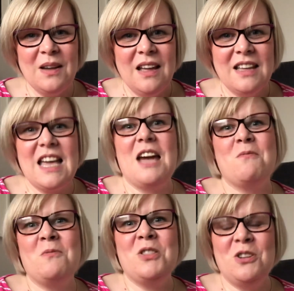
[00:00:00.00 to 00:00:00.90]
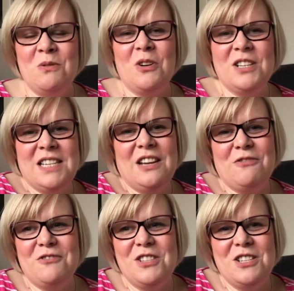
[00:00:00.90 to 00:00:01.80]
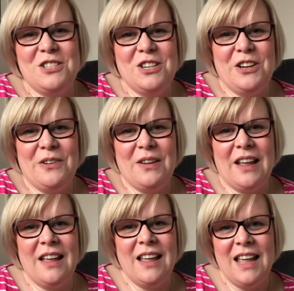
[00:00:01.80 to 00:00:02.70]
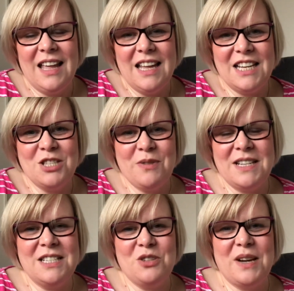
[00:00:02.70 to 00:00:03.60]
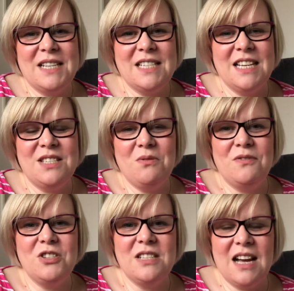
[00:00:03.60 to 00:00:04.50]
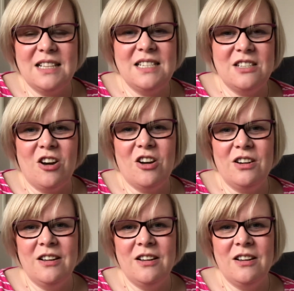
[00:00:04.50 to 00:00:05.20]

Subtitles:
came up with a new idea for us to do in 2020, so I've just added on